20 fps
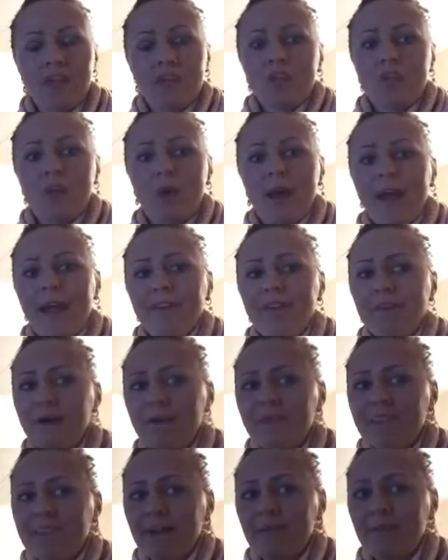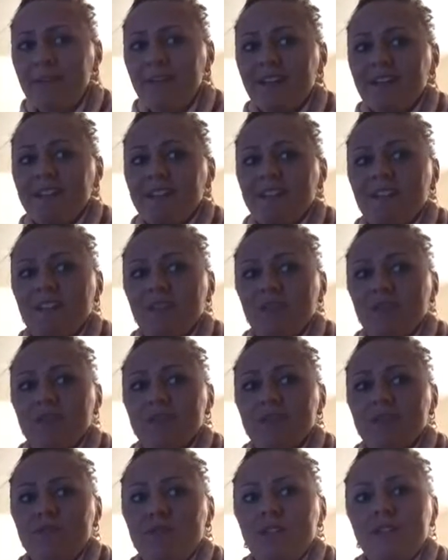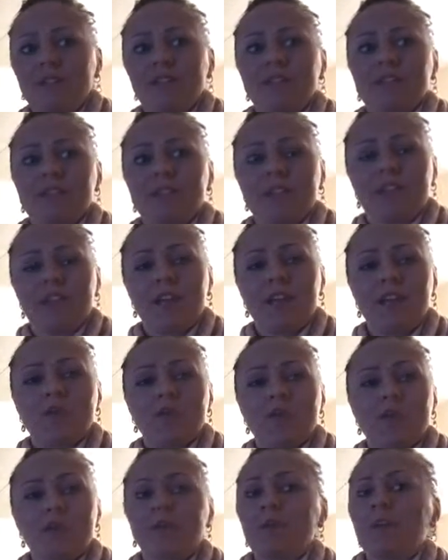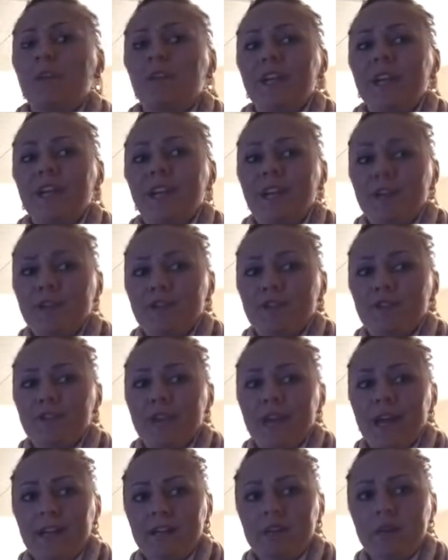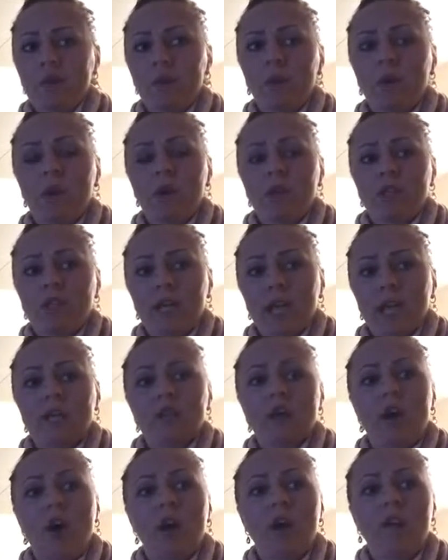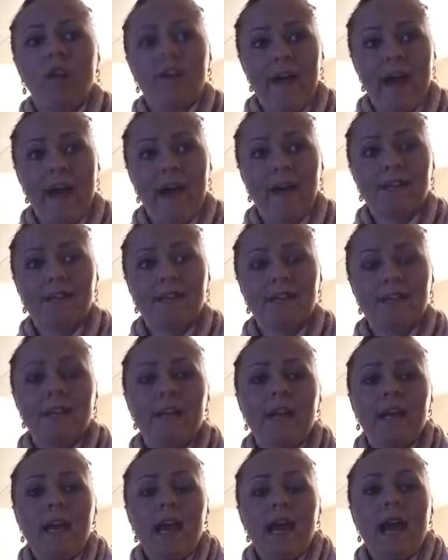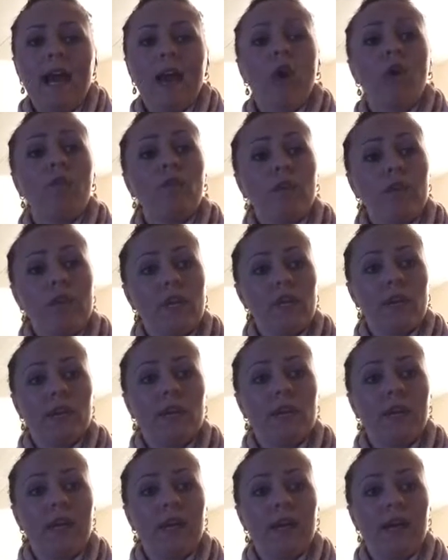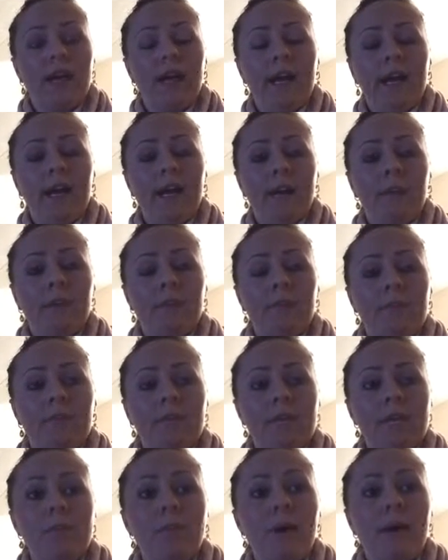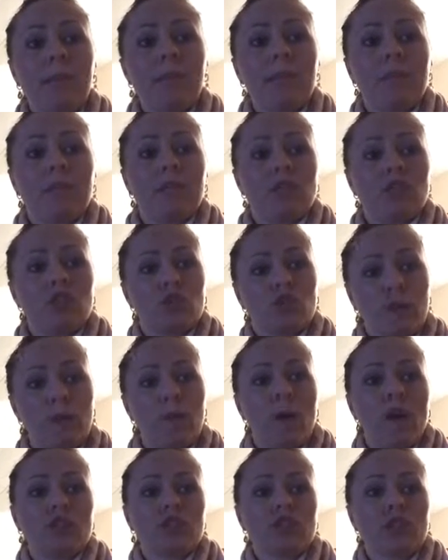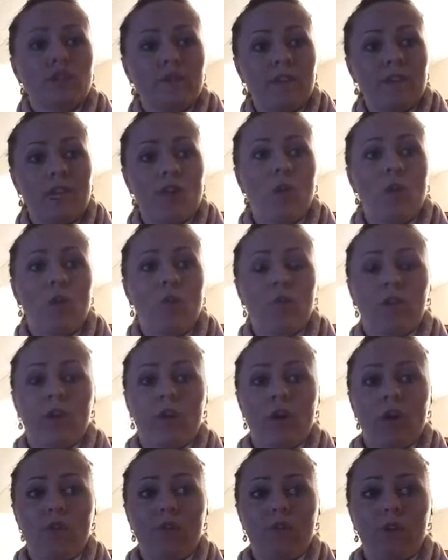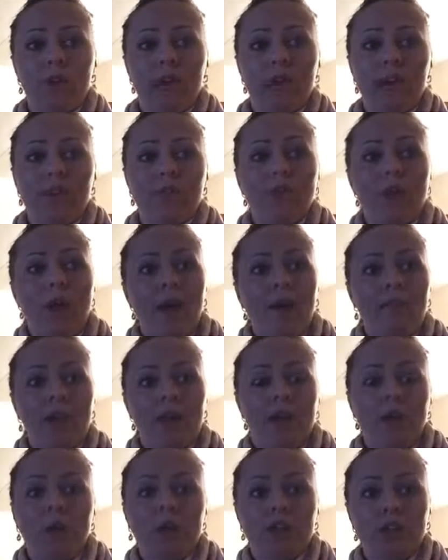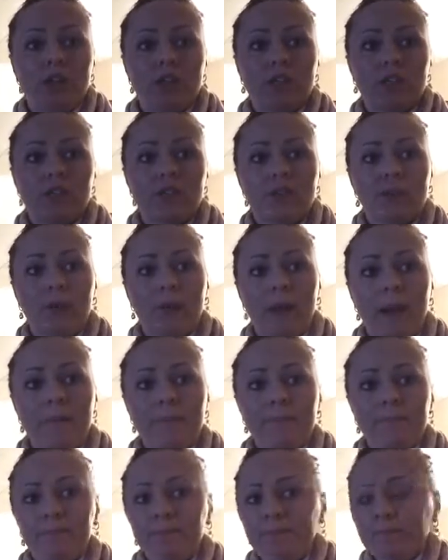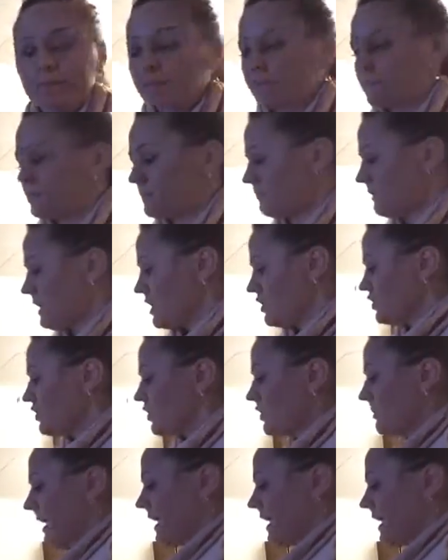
So I have about 10 minutes to get through this video because I think YouTube only allows for that. So I'm going to kind of talk fast and hopefully you can keep up and then just rewatch the video over and over again if you have any questions, okay? So the